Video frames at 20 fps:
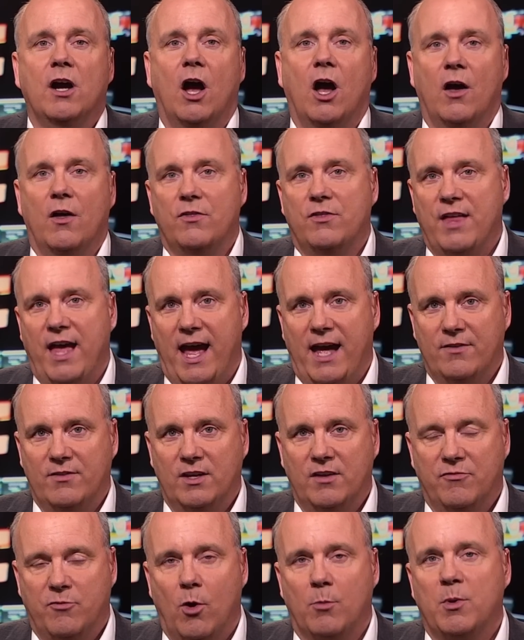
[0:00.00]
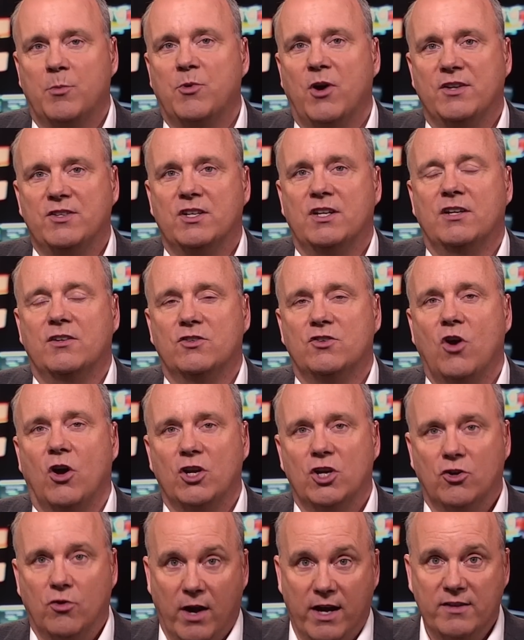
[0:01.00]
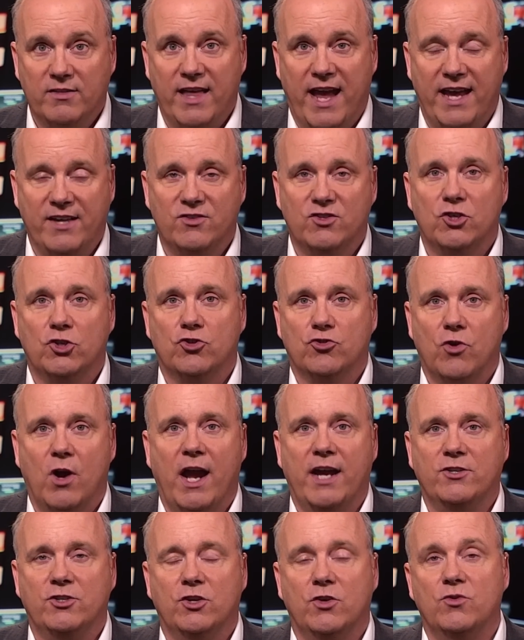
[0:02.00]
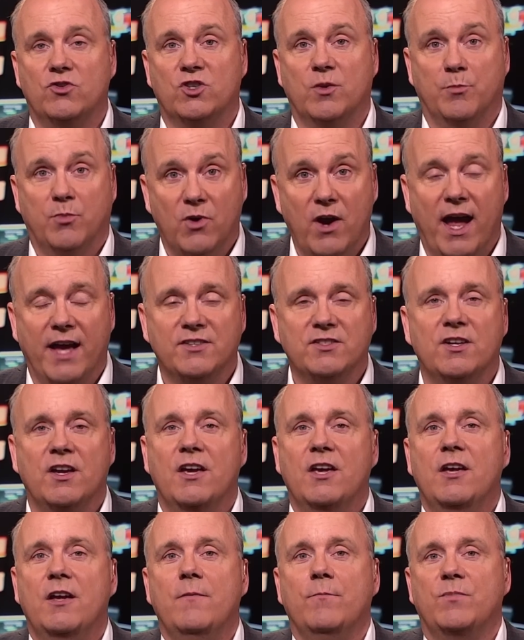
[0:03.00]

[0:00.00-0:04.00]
that the former president has gone to great lengths to try to suppress.